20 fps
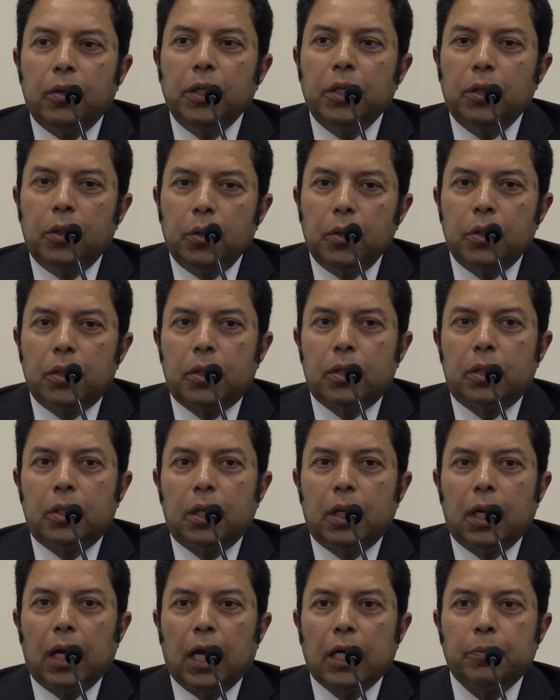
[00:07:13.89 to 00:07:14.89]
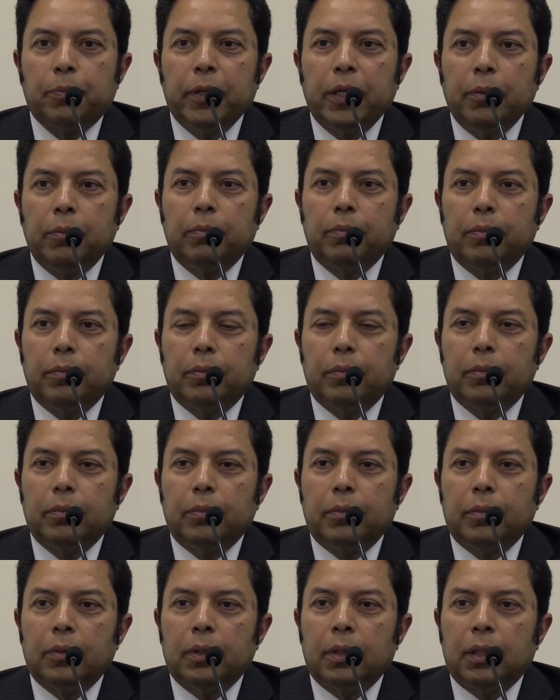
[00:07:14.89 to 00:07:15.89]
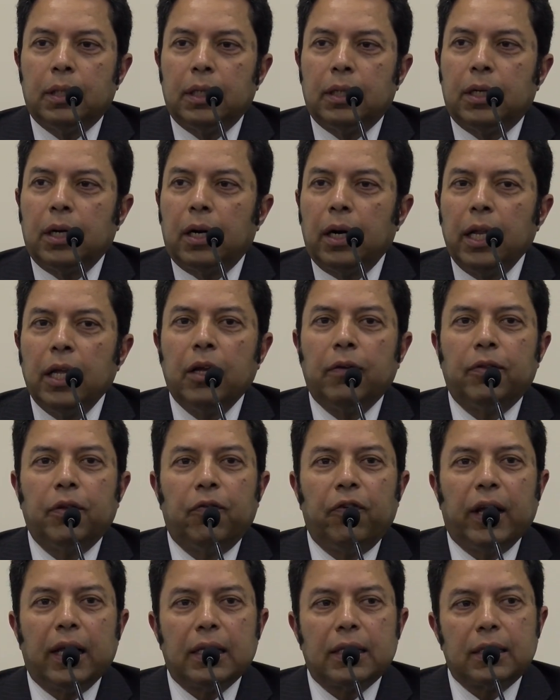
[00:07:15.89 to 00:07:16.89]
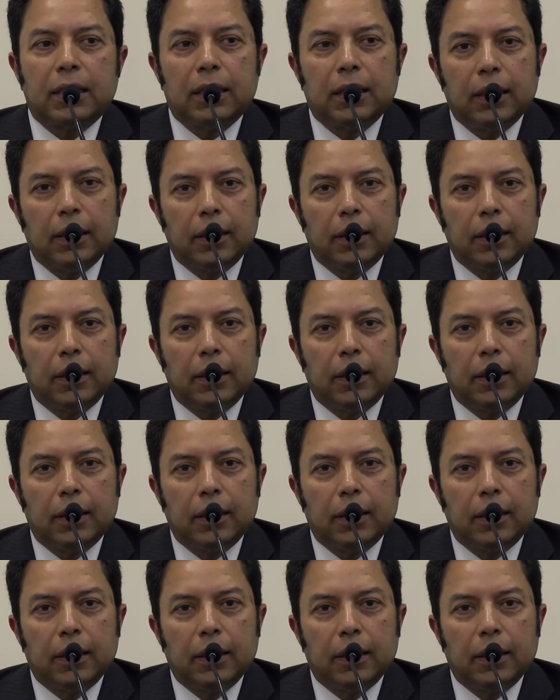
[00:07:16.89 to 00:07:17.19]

Yunus has been the darling of the West,